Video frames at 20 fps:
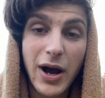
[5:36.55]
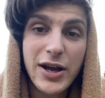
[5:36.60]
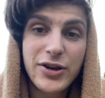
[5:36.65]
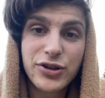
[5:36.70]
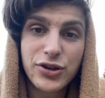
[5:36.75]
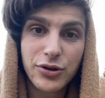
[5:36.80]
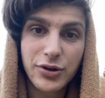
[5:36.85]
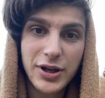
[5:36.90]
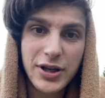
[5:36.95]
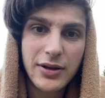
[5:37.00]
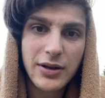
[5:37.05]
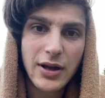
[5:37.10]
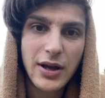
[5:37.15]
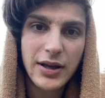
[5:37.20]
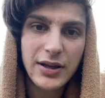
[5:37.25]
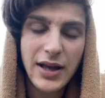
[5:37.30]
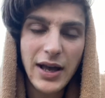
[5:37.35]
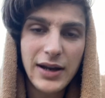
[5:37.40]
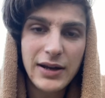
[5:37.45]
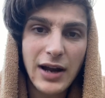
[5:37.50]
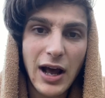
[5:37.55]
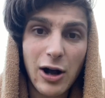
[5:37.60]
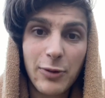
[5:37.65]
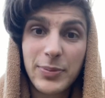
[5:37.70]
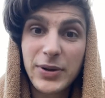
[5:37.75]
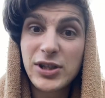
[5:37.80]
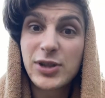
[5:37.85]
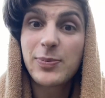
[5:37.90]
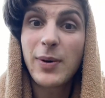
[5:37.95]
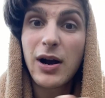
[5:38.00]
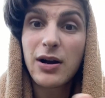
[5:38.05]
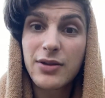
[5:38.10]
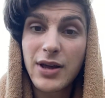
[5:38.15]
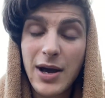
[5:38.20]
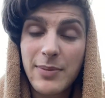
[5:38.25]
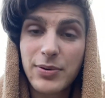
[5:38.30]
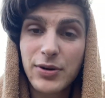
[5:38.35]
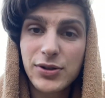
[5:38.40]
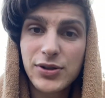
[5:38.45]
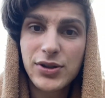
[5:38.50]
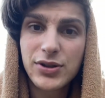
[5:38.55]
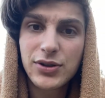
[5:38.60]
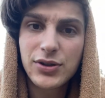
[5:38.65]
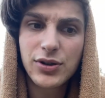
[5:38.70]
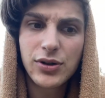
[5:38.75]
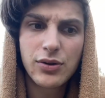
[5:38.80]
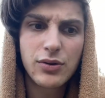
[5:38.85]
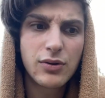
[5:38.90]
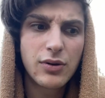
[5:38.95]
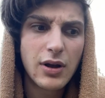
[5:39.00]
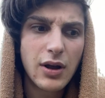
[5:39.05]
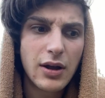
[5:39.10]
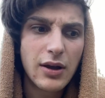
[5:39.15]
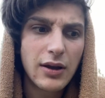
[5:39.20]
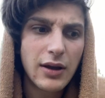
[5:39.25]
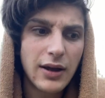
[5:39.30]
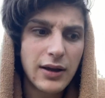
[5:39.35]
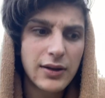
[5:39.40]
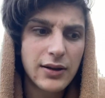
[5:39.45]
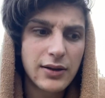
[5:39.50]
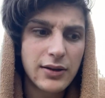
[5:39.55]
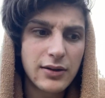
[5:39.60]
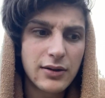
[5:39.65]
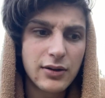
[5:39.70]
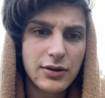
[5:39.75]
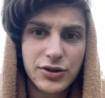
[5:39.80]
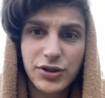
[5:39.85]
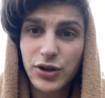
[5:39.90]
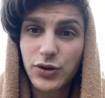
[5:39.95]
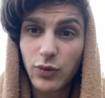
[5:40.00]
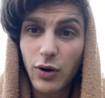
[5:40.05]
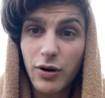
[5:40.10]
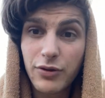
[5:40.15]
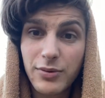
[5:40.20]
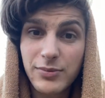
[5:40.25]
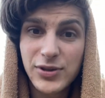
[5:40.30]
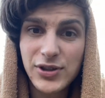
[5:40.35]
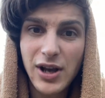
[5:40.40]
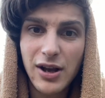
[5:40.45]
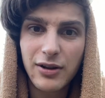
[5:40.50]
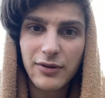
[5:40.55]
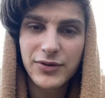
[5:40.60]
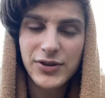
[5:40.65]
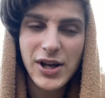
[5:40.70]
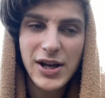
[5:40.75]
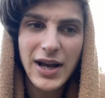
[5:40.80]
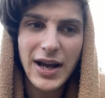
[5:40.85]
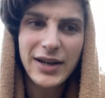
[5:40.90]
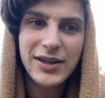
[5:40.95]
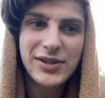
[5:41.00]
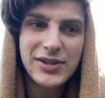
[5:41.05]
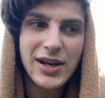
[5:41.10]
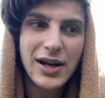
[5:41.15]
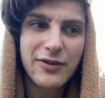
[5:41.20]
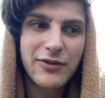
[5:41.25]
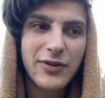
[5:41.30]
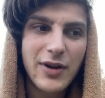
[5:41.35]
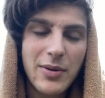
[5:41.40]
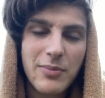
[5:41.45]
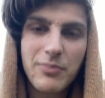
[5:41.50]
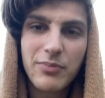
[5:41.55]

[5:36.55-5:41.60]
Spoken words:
journey can help inspire that person to grow themselves. And instead of